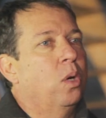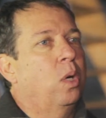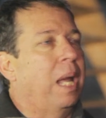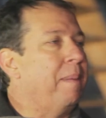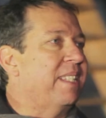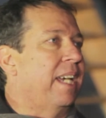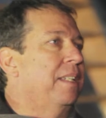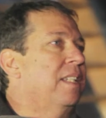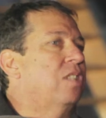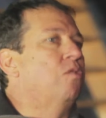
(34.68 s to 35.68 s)
climate
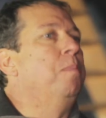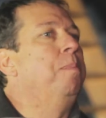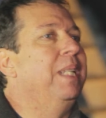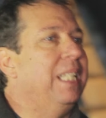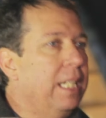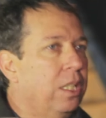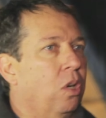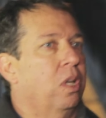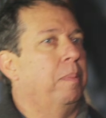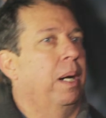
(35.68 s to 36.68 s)
scientists repeatedly
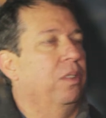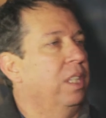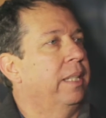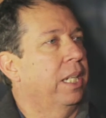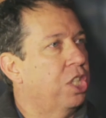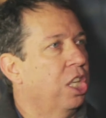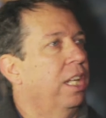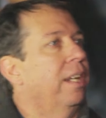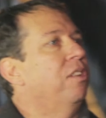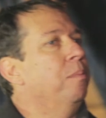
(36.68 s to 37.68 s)
talk about detection
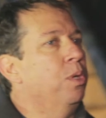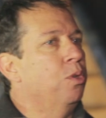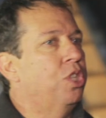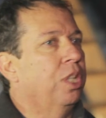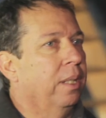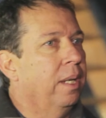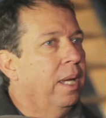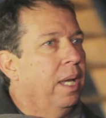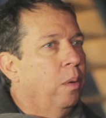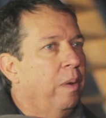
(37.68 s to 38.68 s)
and attribution
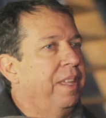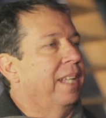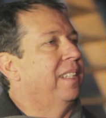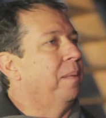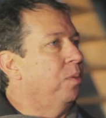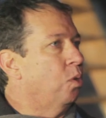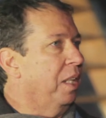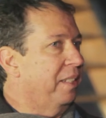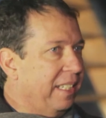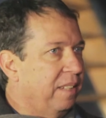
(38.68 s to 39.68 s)
when they attempt to
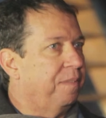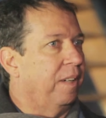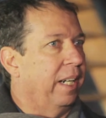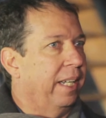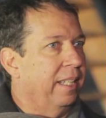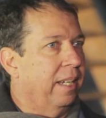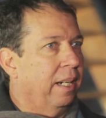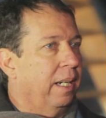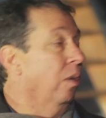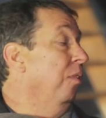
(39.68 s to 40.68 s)
identify
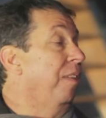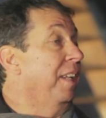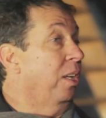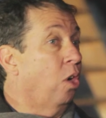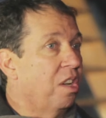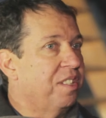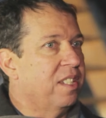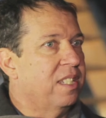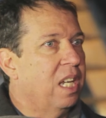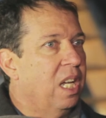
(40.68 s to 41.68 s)
the
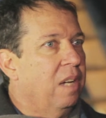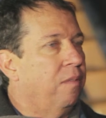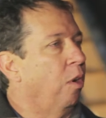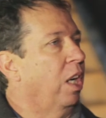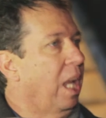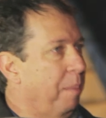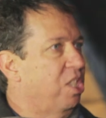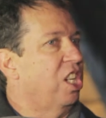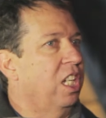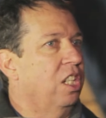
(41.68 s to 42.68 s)
causes for climate
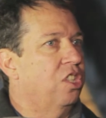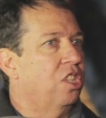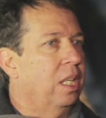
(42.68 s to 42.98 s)
change.